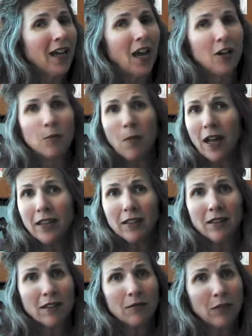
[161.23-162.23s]
undermined
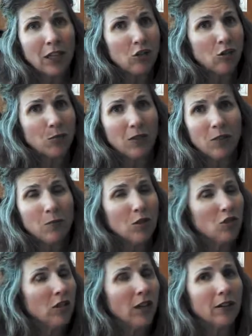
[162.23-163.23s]
the relationship with the
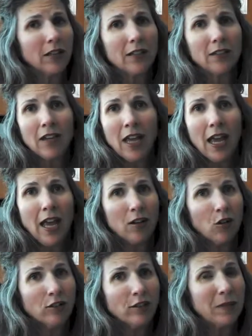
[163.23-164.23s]
missionaries, and
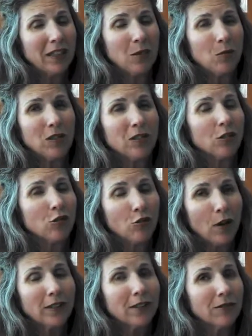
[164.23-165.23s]
ultimately was
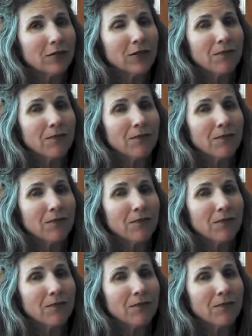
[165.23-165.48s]
destructive.